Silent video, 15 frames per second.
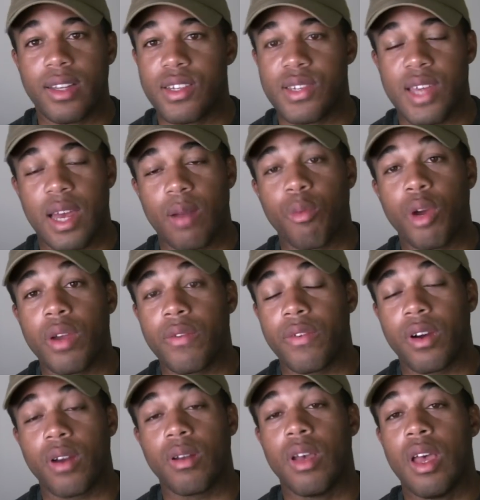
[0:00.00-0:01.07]
Just had a brain
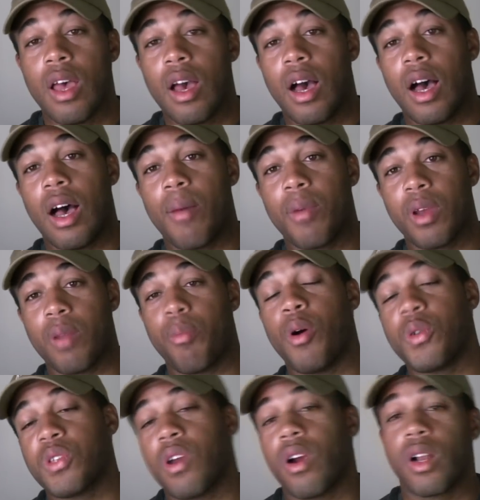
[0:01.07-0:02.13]
fart. I'm going to
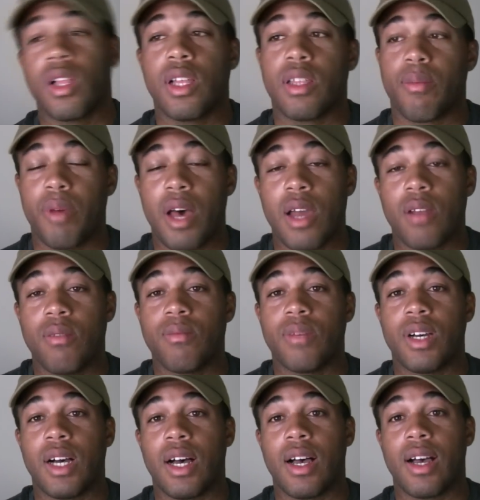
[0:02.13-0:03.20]
post the article at the bottom.